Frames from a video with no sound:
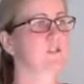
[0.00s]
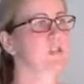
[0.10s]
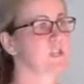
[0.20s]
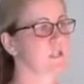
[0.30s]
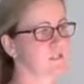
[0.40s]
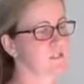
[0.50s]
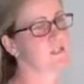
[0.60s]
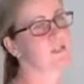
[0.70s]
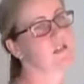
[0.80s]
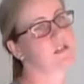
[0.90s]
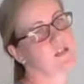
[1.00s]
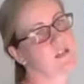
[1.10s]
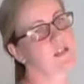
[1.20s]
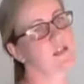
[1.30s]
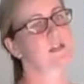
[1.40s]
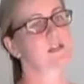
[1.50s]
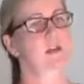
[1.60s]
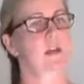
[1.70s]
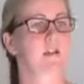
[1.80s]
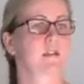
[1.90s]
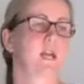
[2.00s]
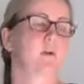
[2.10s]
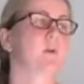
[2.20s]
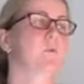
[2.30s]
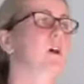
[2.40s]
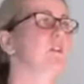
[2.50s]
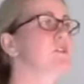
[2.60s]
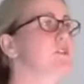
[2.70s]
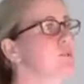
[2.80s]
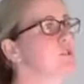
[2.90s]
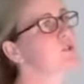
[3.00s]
your knees. Okay, now I want you